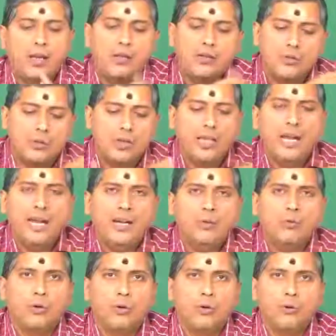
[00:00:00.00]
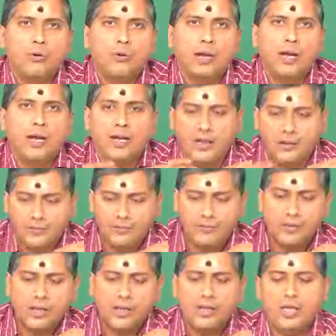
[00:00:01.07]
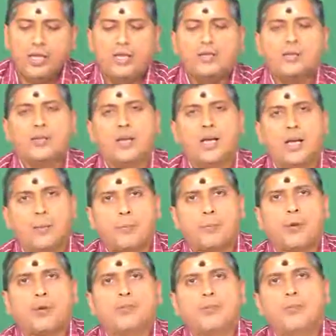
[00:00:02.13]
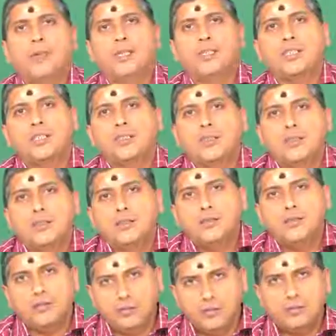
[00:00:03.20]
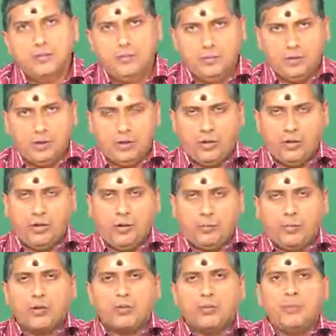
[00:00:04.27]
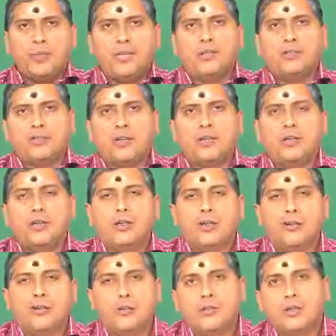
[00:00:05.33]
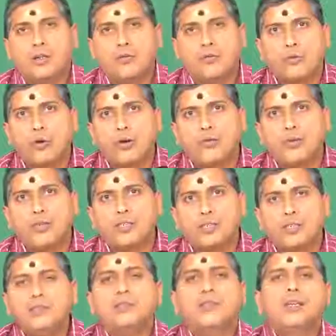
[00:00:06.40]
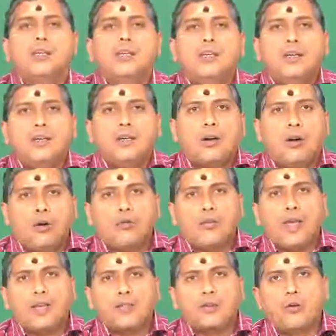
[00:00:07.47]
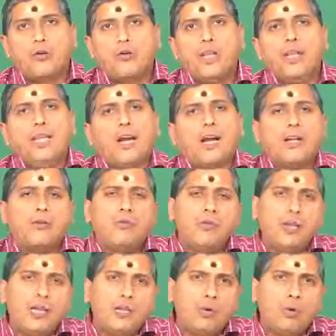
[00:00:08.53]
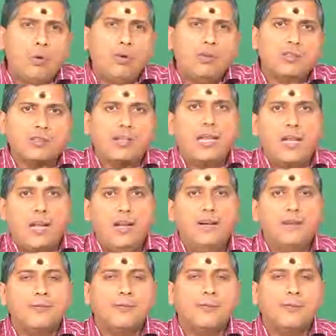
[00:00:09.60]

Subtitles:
So, in the end what you would have is an approximation or approximation set of coefficients of x of t at a very coarse scale,